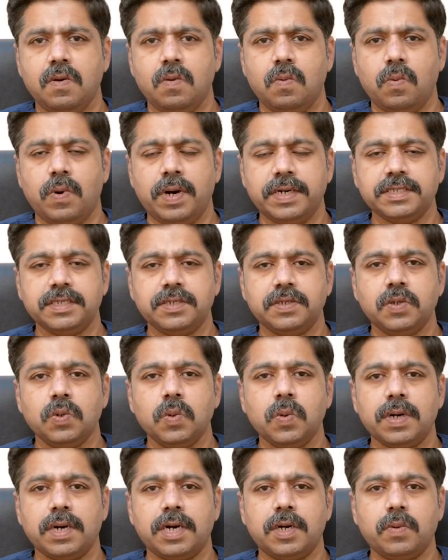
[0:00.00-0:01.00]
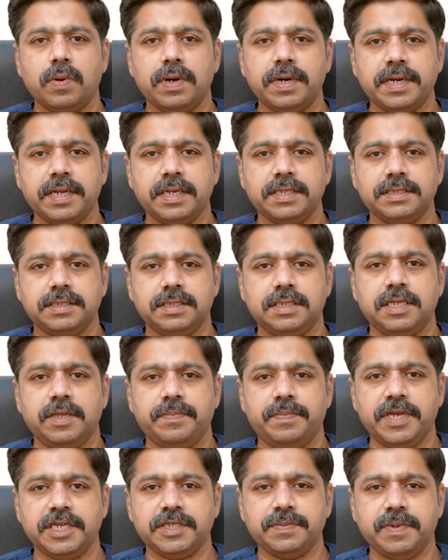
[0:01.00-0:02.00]
What is the newer advantage in the
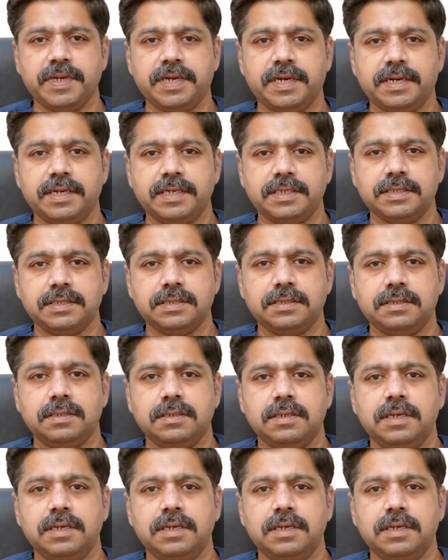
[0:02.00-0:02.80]
pacemaker is,